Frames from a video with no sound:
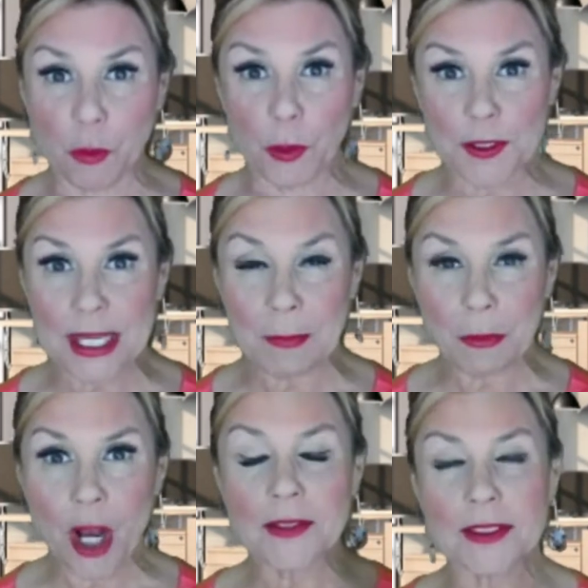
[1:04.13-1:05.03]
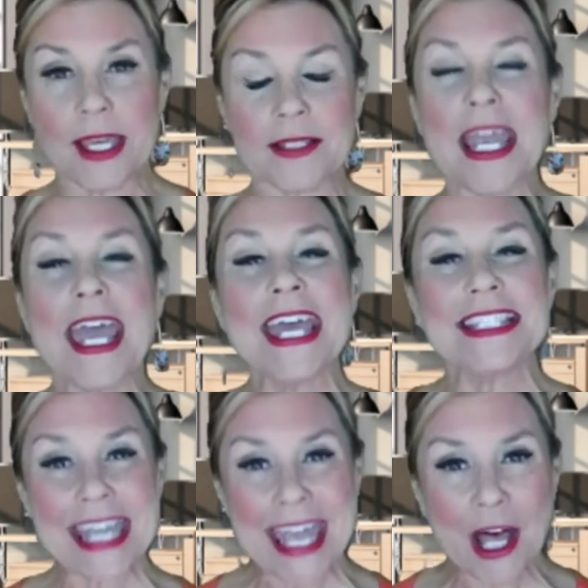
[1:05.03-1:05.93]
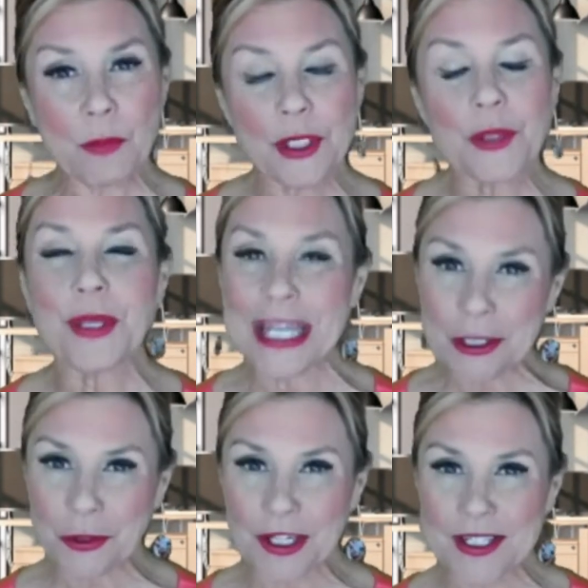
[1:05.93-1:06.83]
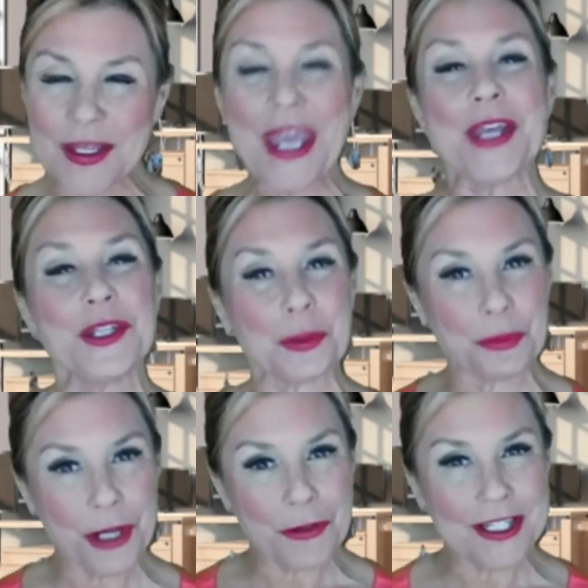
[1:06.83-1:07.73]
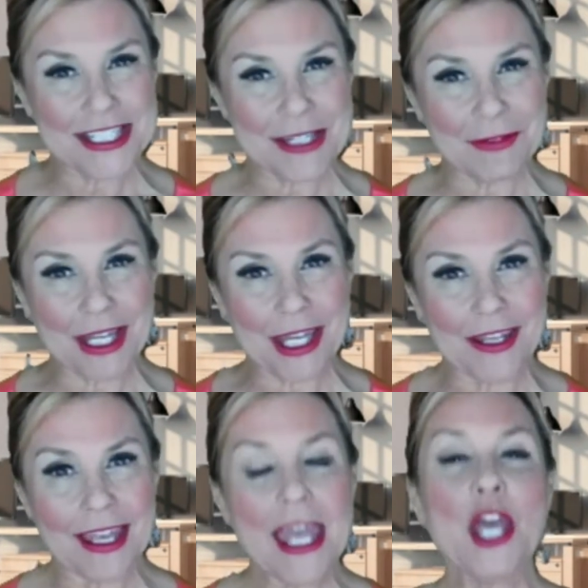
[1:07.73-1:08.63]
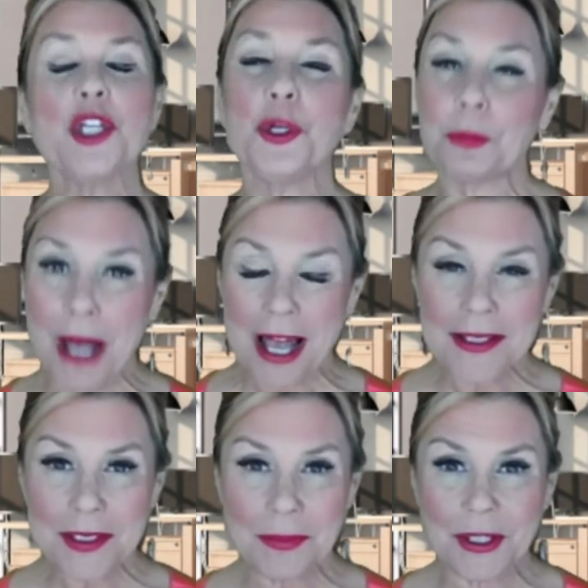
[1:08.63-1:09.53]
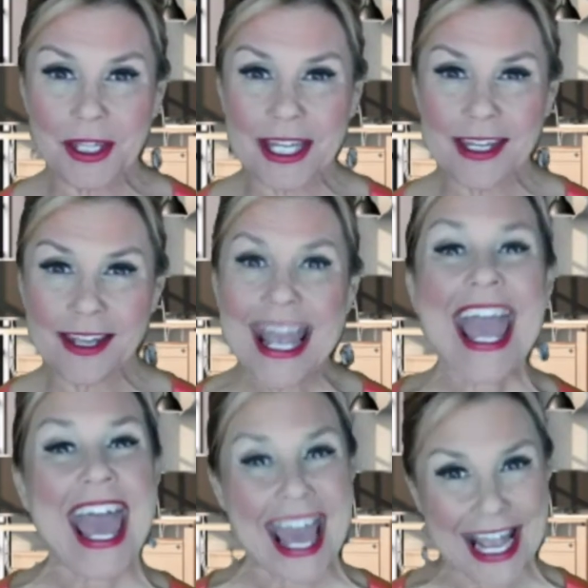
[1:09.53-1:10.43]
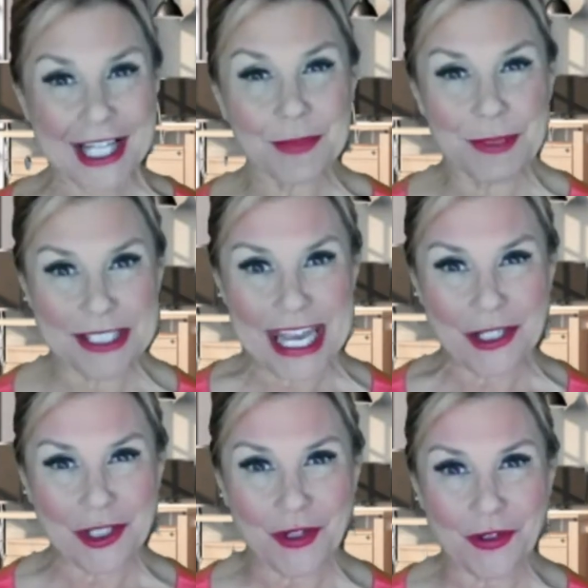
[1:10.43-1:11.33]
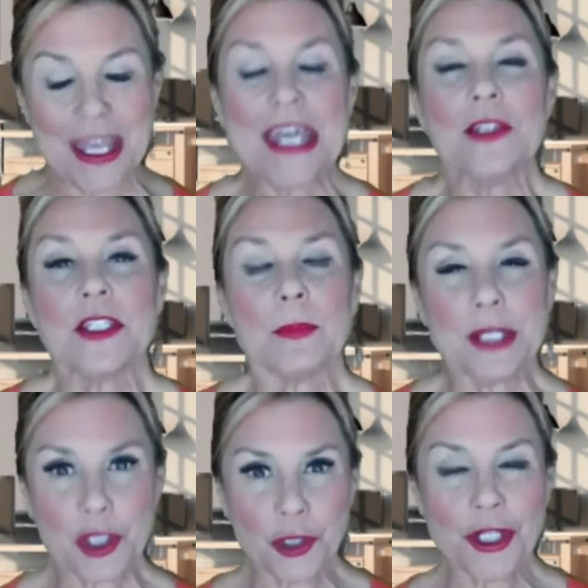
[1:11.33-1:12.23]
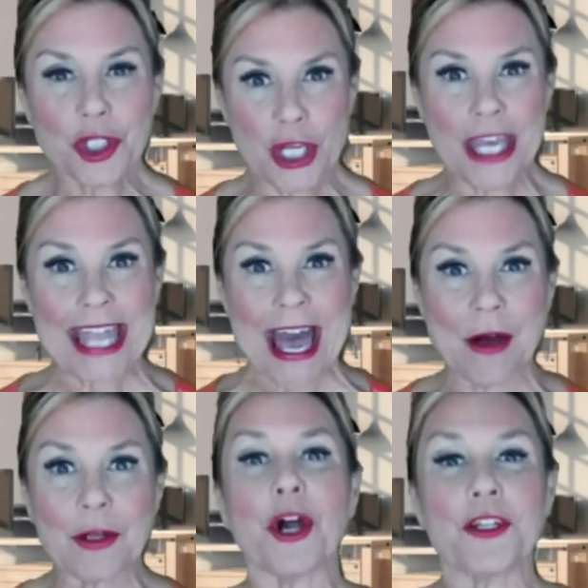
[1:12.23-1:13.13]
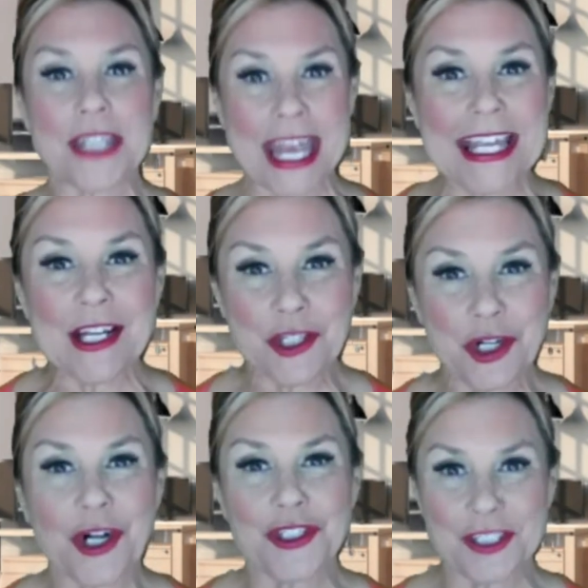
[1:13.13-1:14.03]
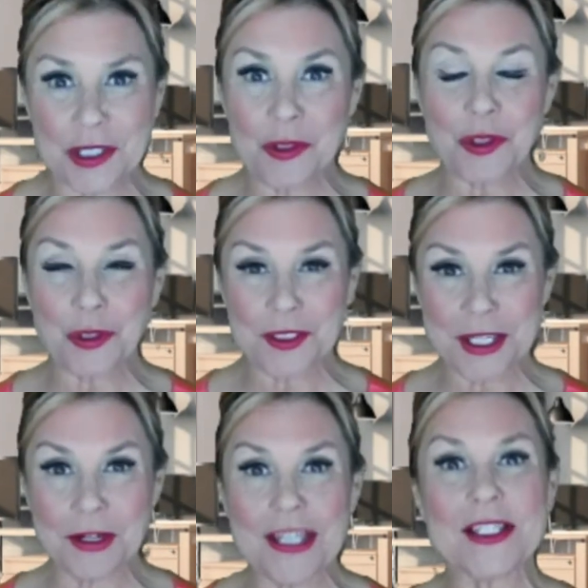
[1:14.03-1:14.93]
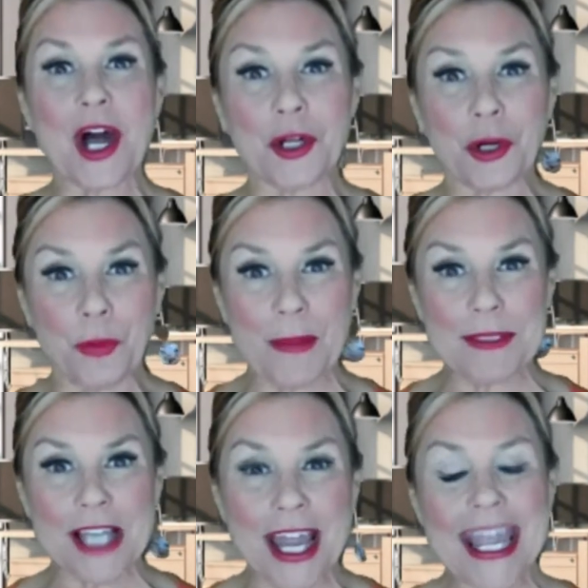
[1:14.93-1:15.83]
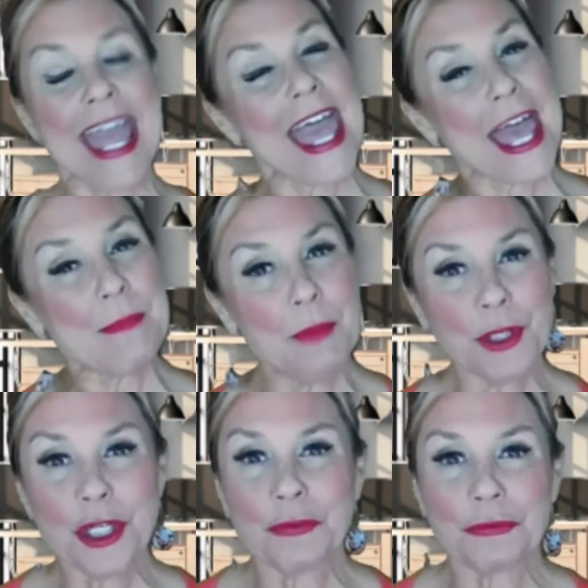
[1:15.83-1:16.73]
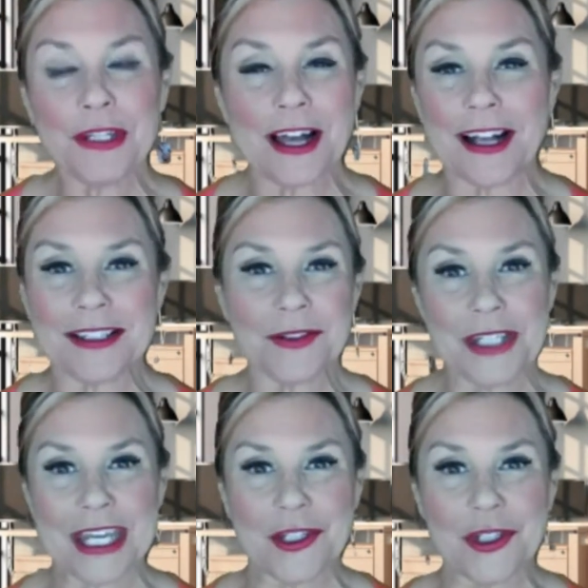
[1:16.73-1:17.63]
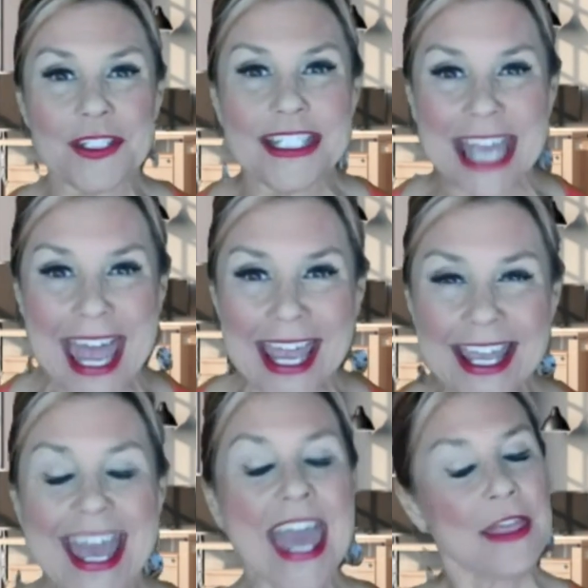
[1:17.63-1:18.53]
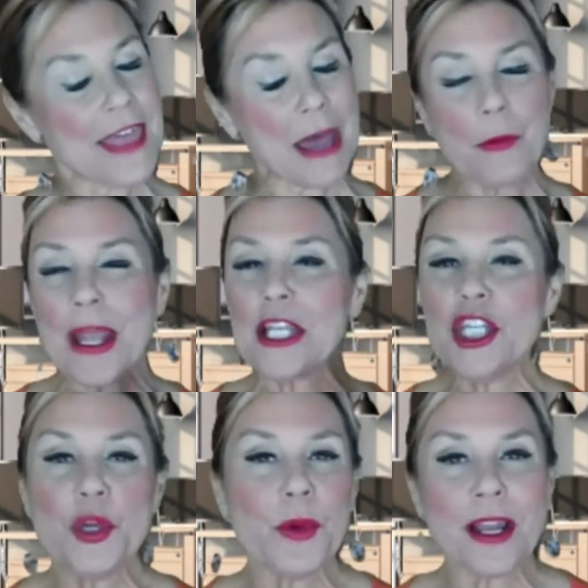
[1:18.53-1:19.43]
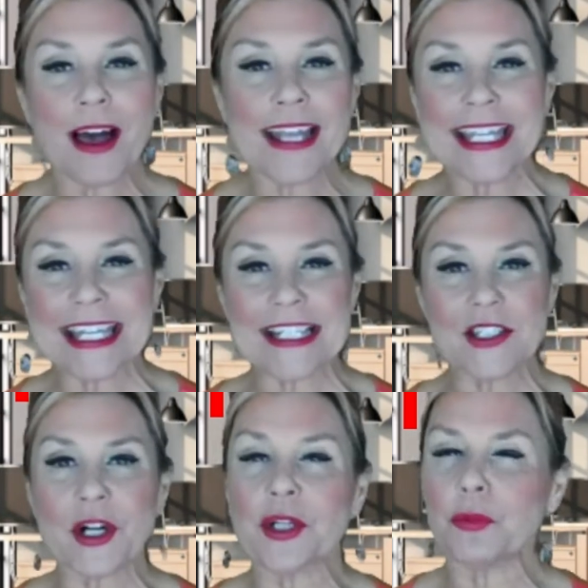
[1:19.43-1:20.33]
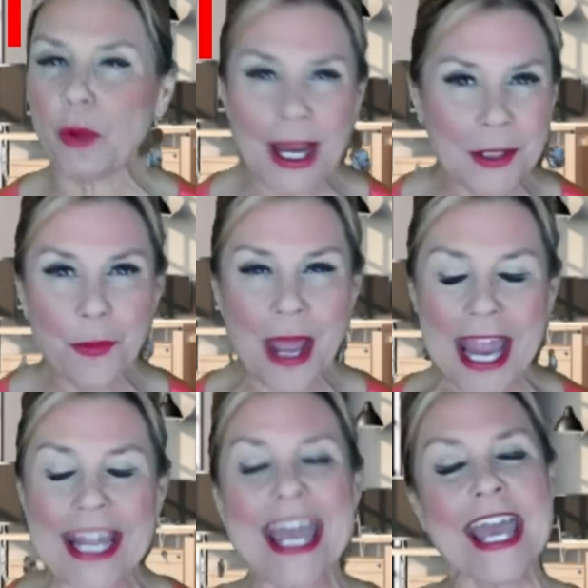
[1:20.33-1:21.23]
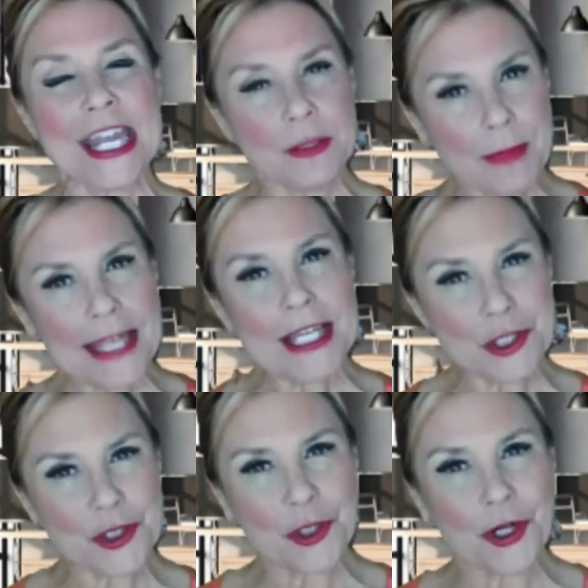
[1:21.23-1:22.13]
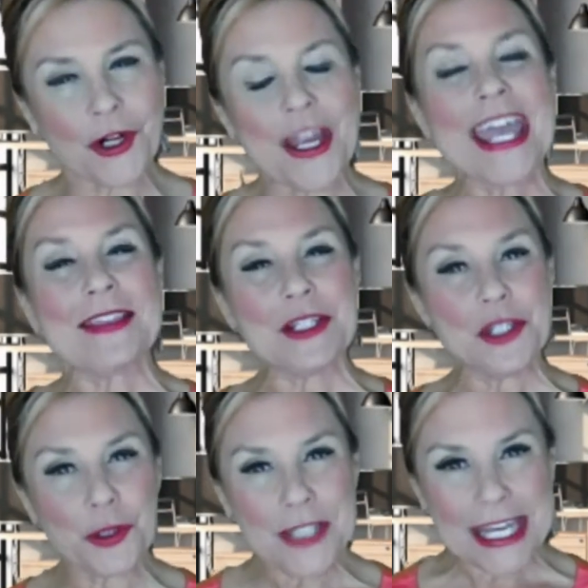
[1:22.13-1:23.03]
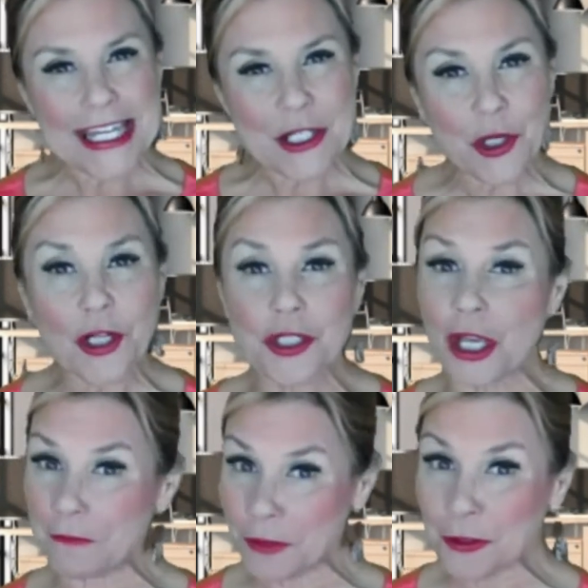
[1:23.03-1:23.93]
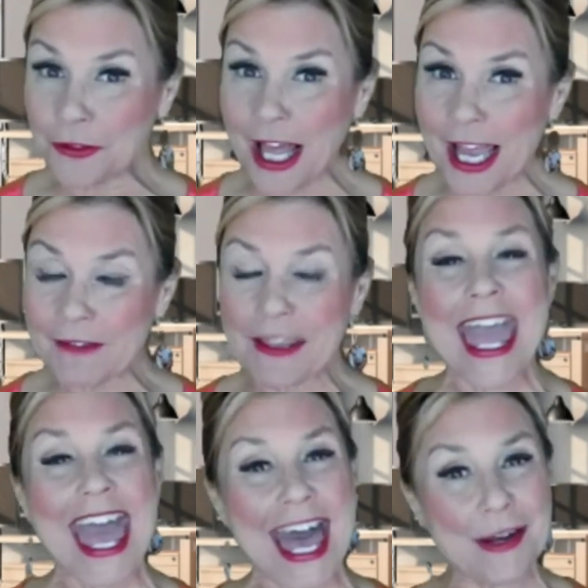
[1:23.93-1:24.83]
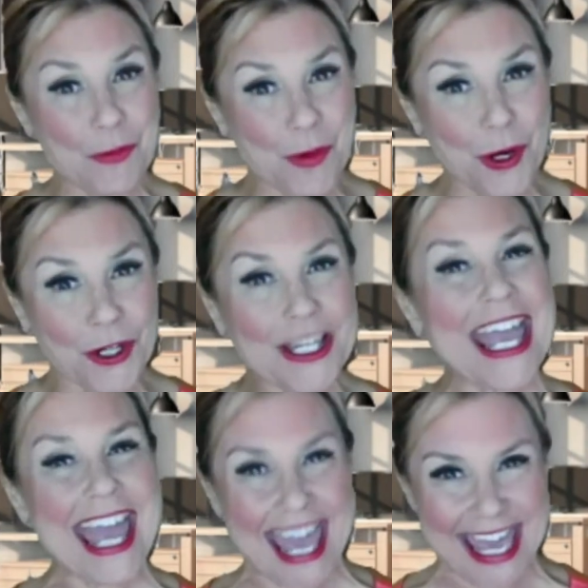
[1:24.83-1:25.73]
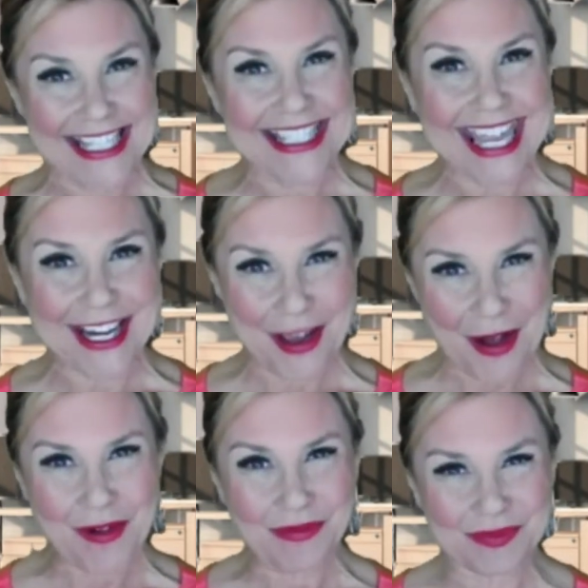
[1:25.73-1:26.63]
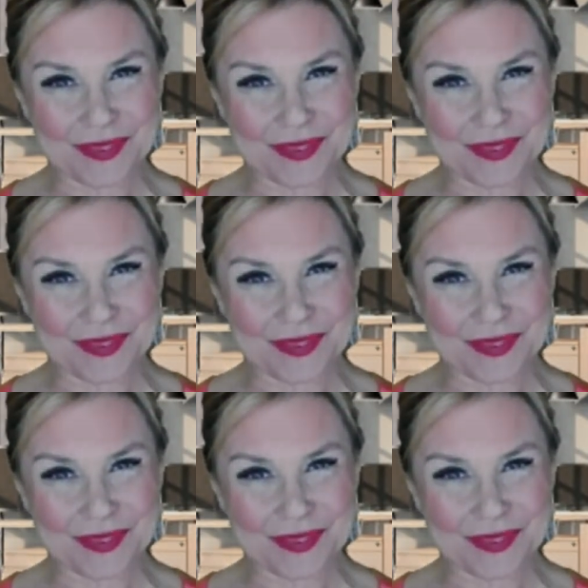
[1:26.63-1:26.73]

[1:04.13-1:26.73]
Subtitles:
4-step process to help you increase your productivity, your possibility, and potential. So be sure to check out our Taking Charge Signature Series on our website and book your free consultation today. That way you and I can get started right away in making sure that you're taking charge of your life at work and at home.